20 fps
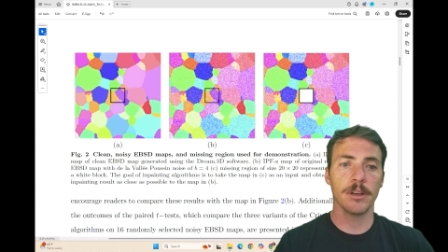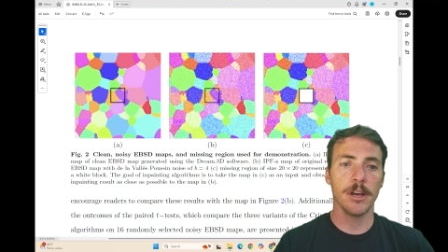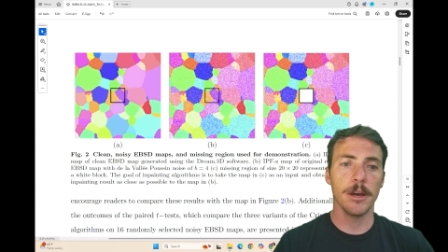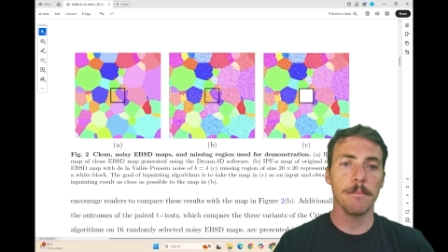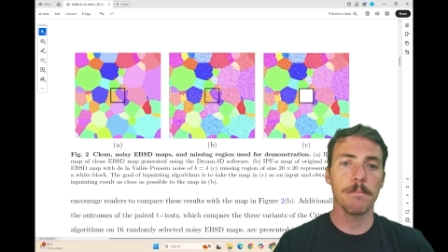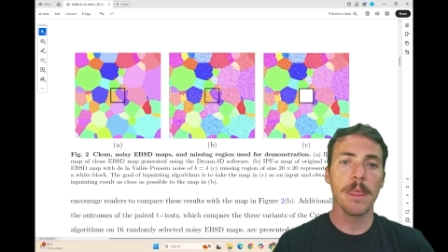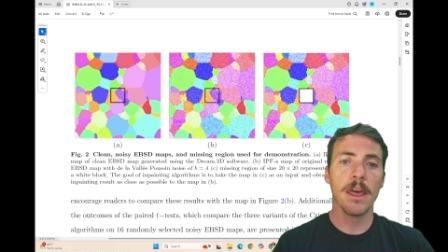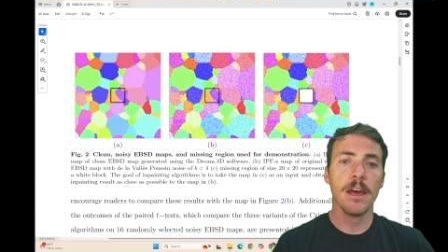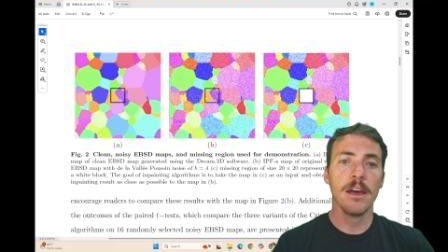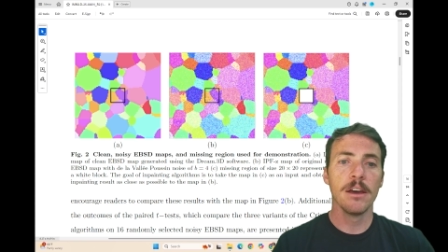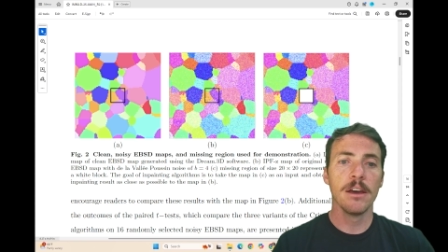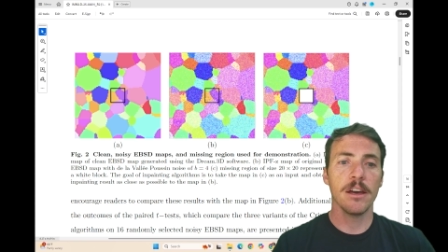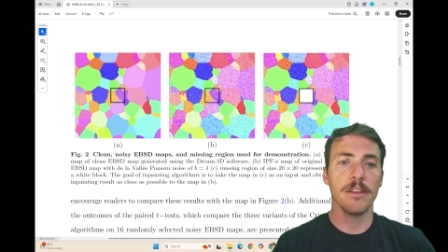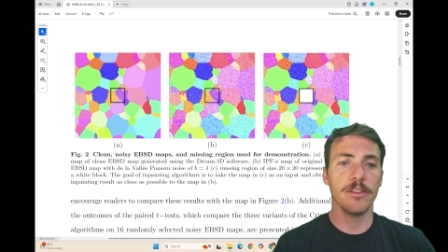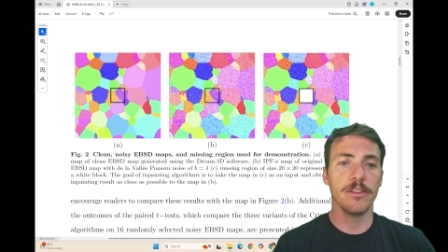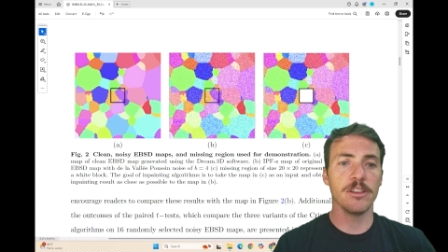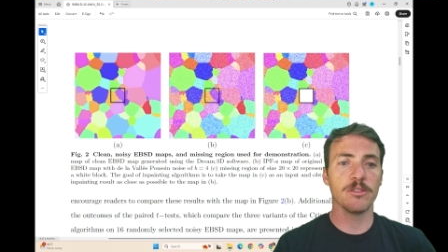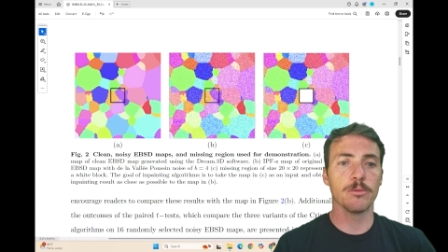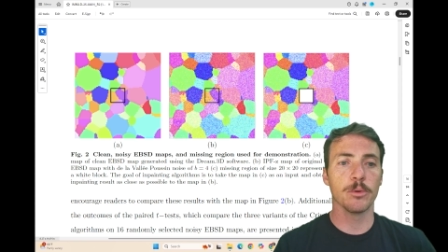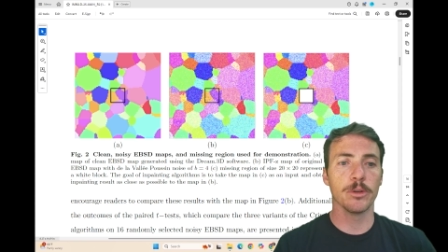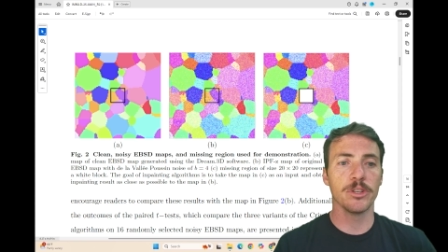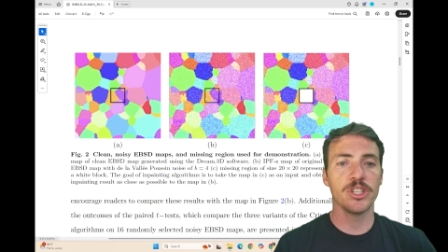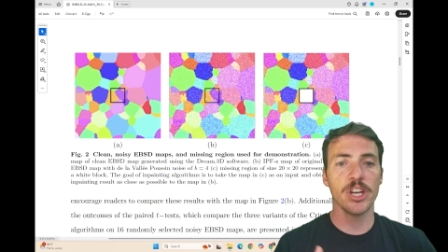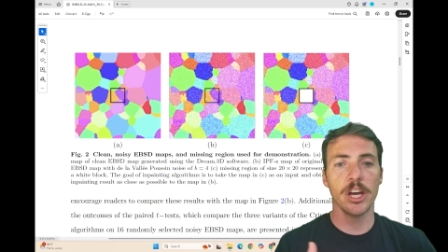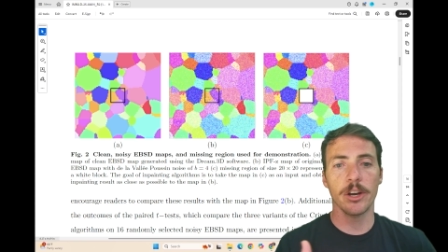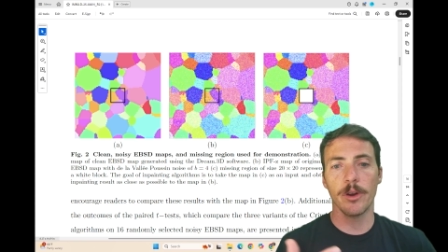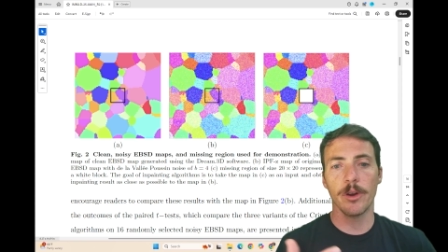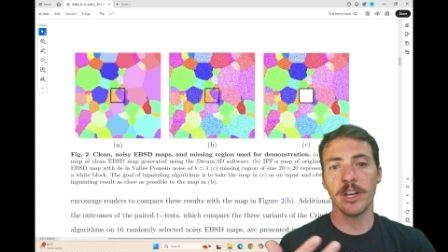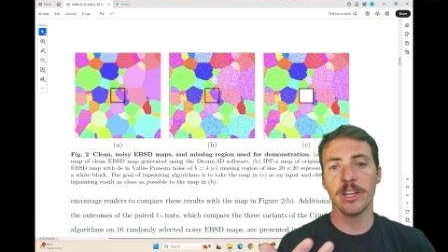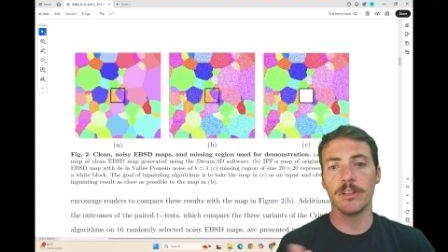Okay, And these were
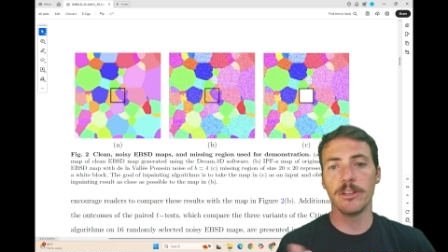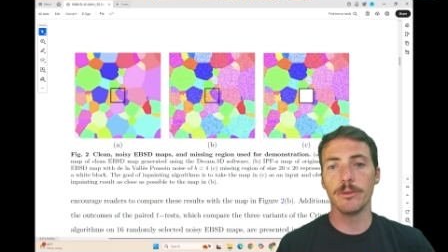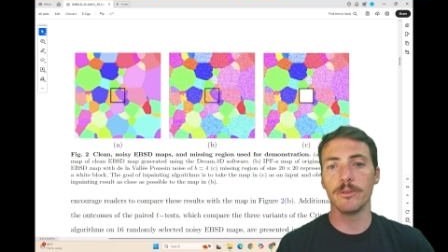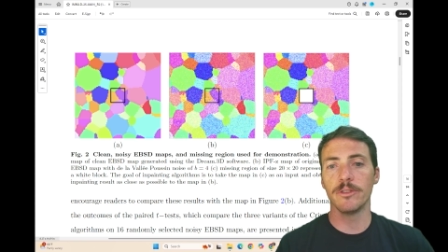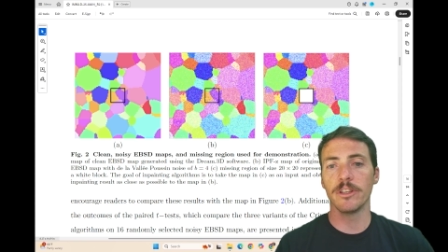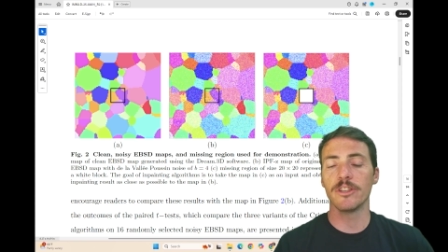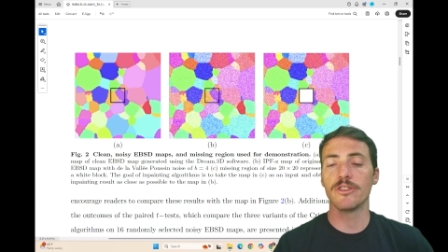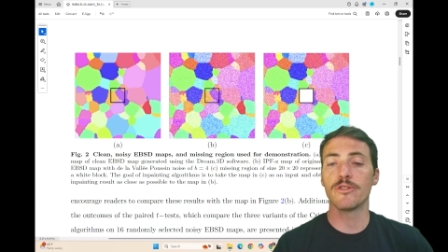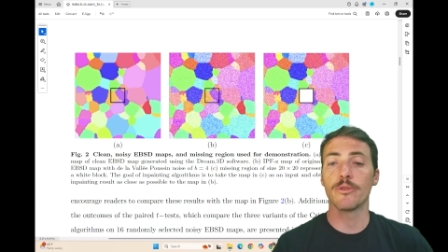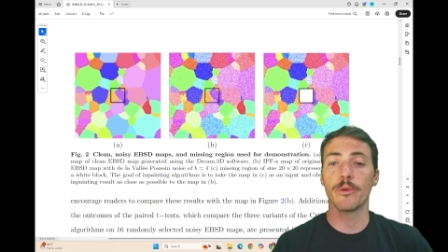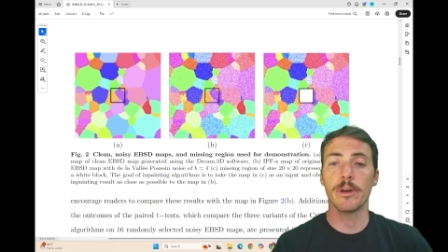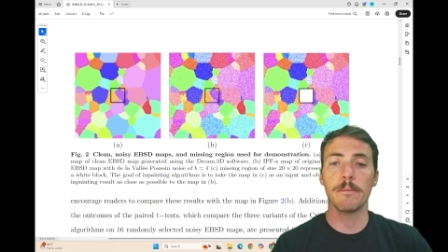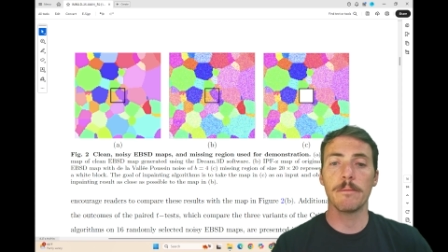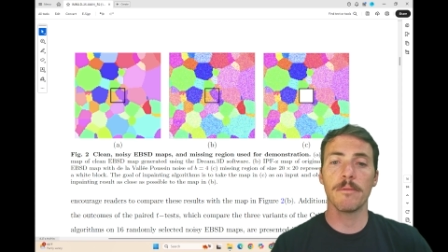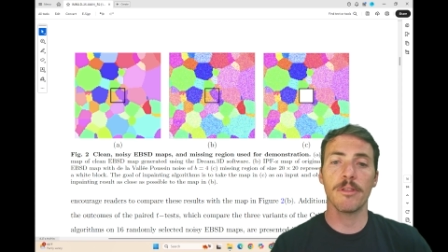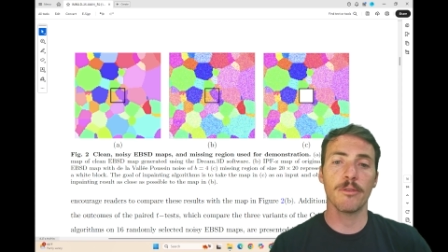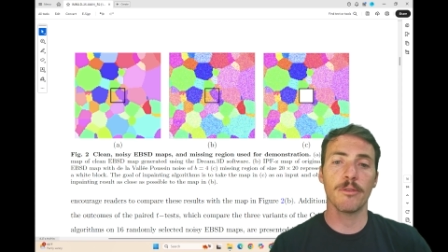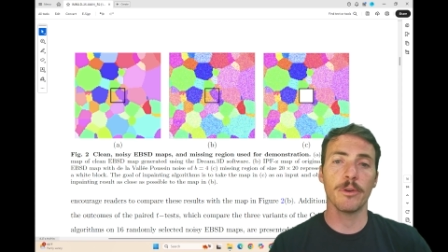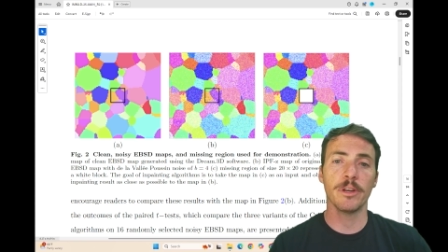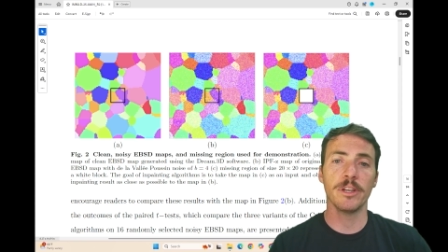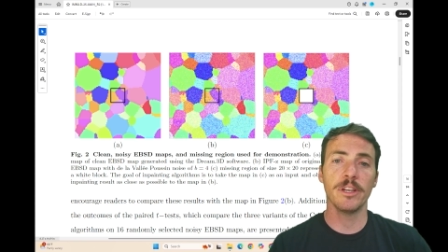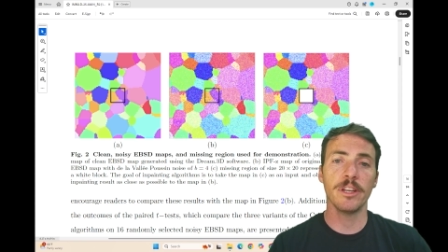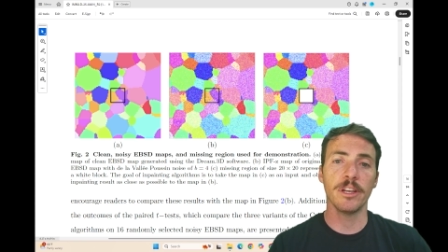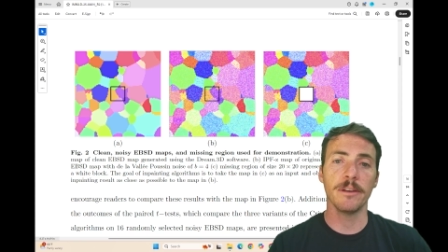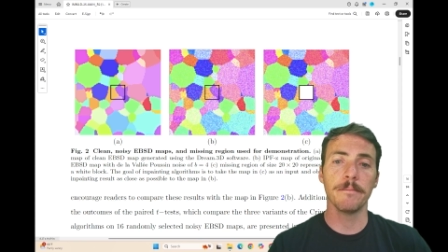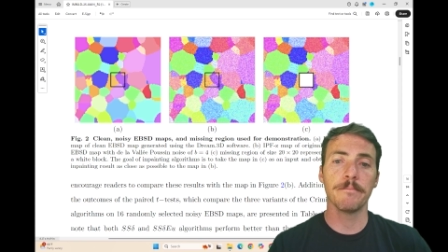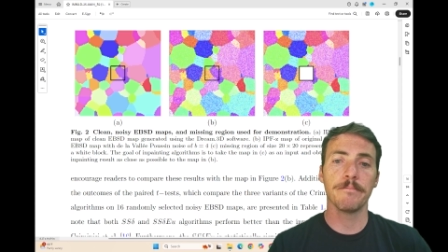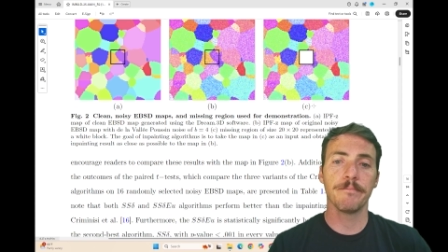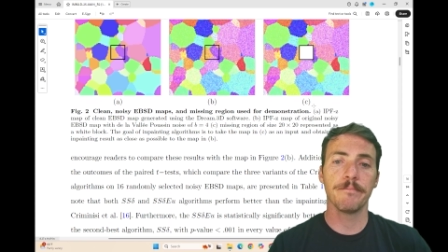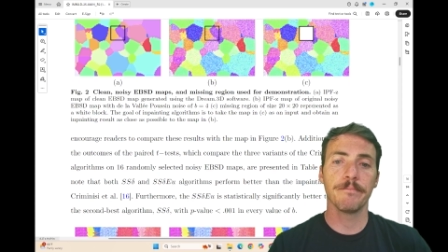generated using Dream 3D.